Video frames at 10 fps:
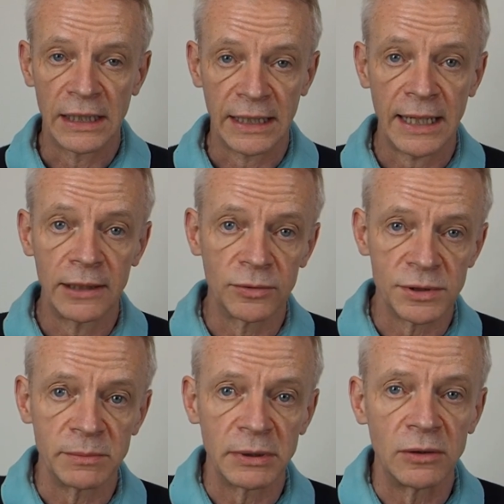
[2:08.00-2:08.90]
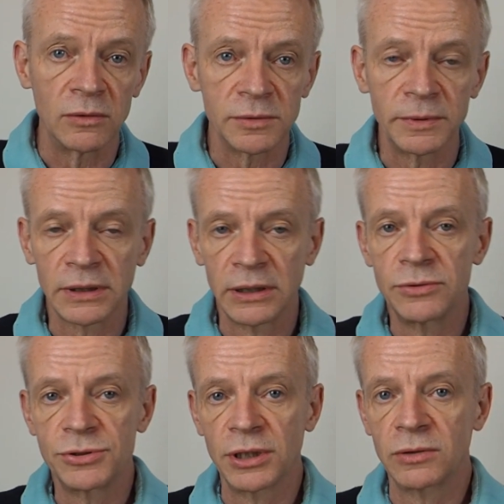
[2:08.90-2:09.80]
It can also be locked with
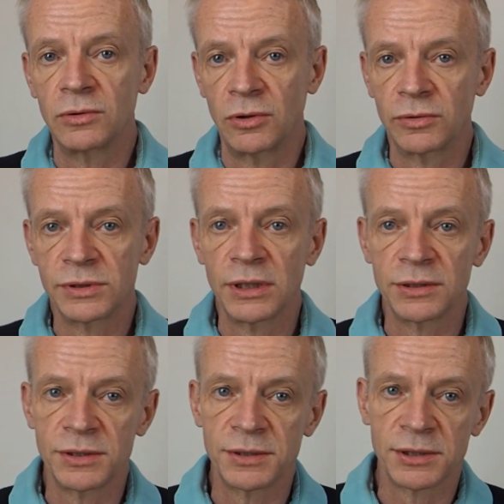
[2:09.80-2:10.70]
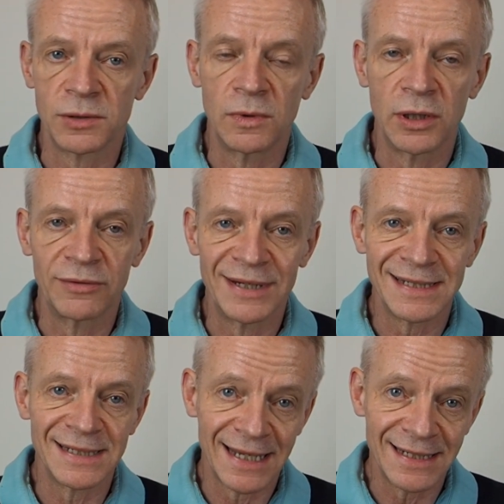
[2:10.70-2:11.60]
closed shackle locks, such as the Squire
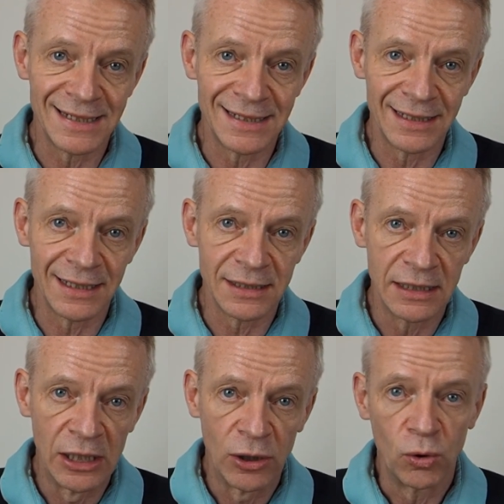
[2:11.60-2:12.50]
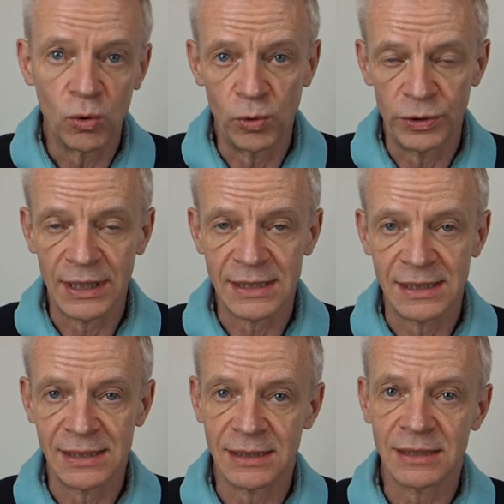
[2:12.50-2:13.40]
SS80CS or the
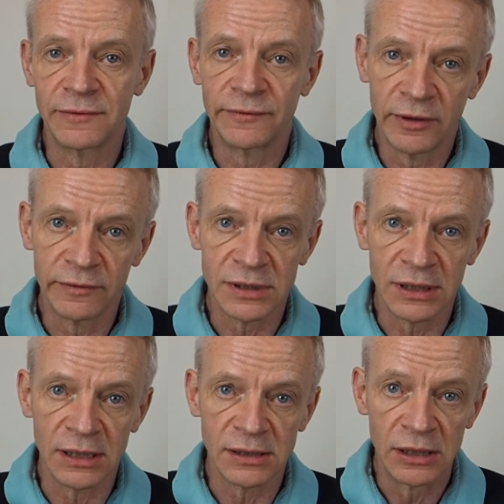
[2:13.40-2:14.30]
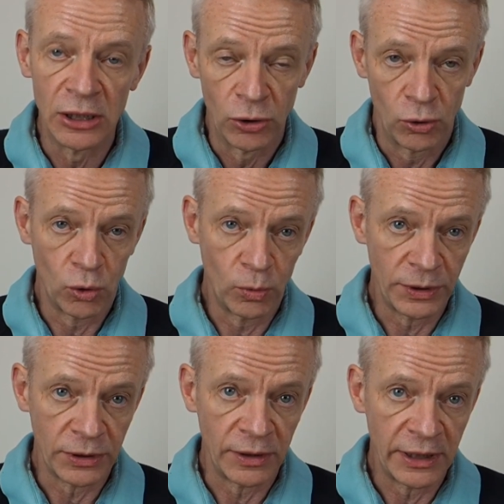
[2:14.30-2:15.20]
SS65CS, or
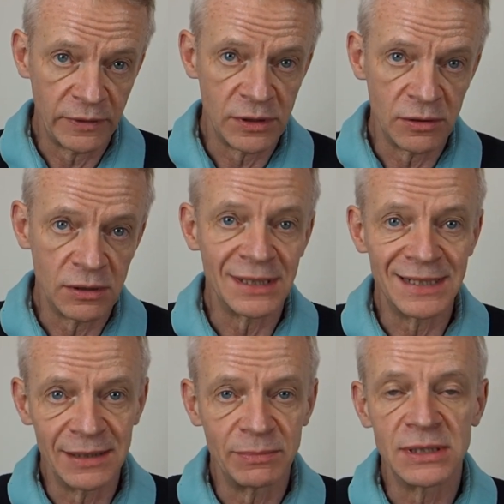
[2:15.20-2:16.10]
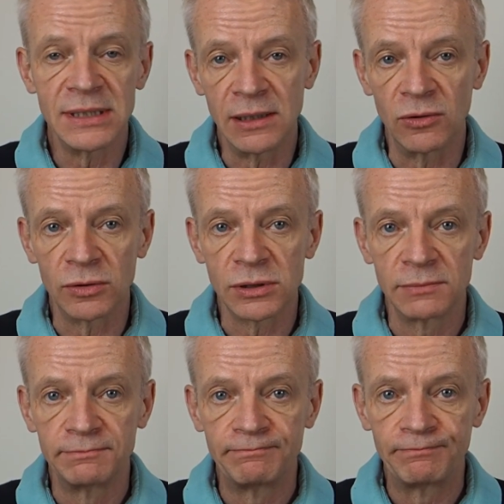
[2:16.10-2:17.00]
with our heavy duty DIB D-Locks.
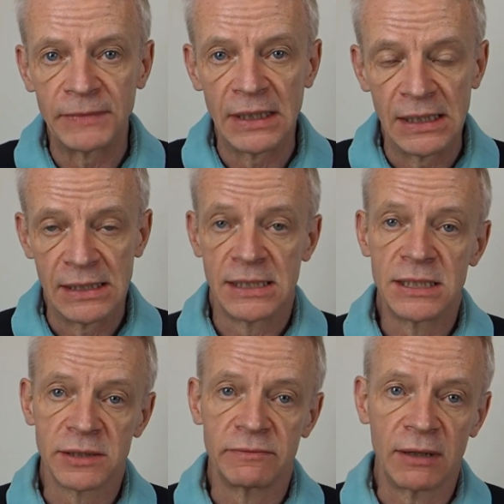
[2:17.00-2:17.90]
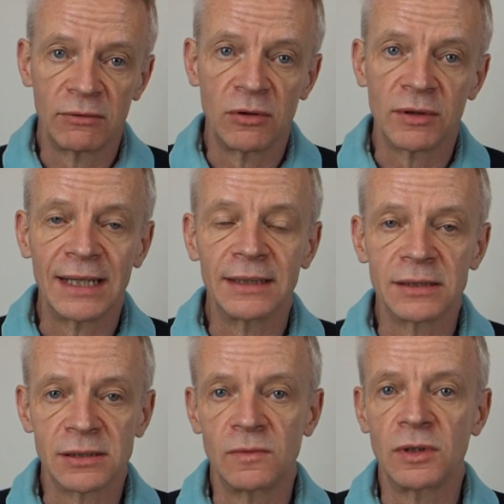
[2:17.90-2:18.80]
Since the round lock and the
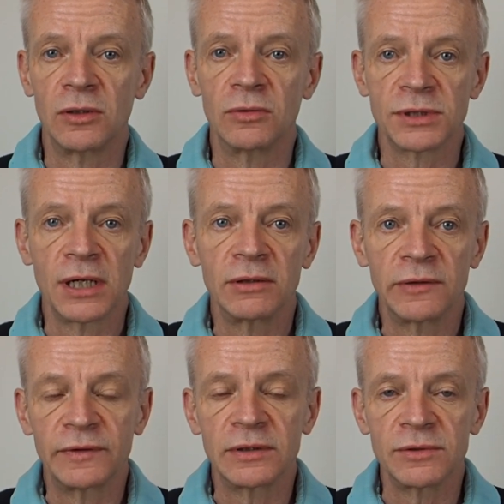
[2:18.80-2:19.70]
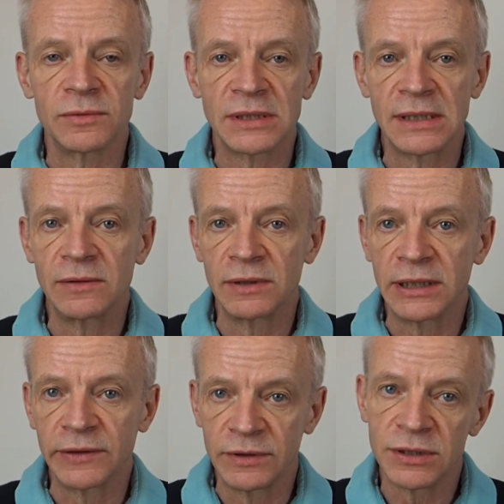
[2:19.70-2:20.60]
Squire locks only fit onto a single
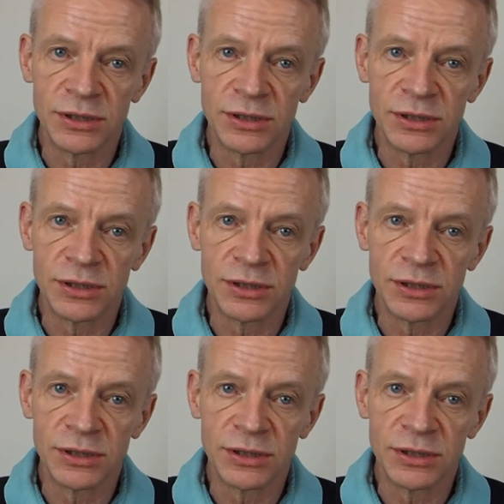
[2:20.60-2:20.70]
link of this